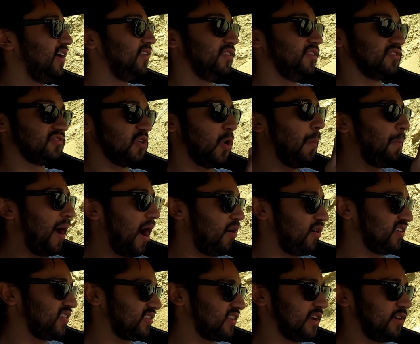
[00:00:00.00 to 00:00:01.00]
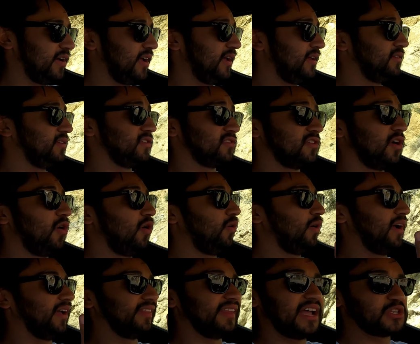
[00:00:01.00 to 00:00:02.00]
There's no power steering, there's no
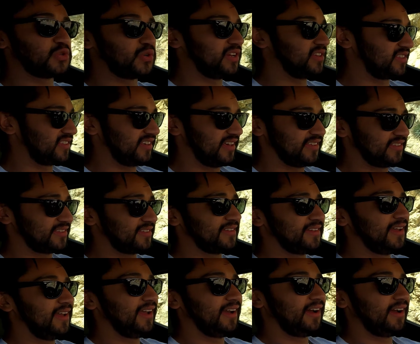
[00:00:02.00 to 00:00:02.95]
electric assist,